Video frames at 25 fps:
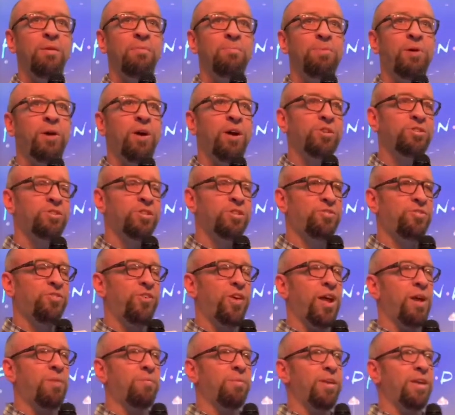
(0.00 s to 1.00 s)
Partridge
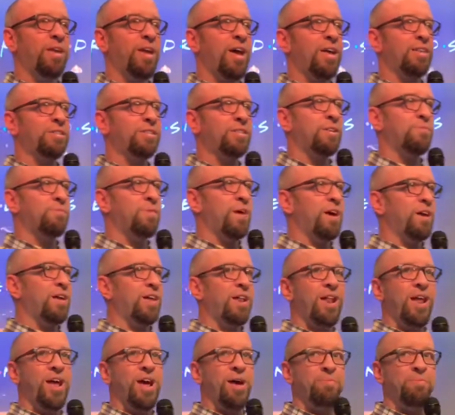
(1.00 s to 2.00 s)
Family, yes. Come on,
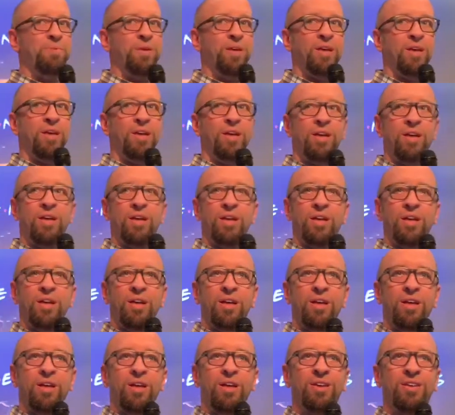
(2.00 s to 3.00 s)
get happy.
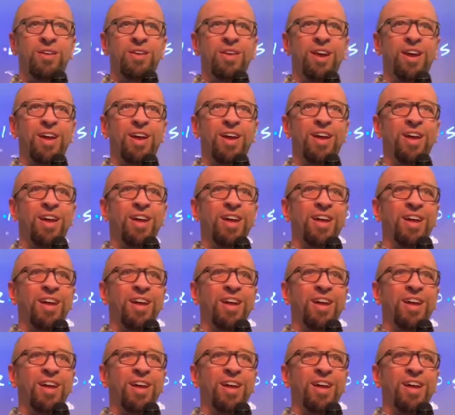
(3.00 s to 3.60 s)
Okay?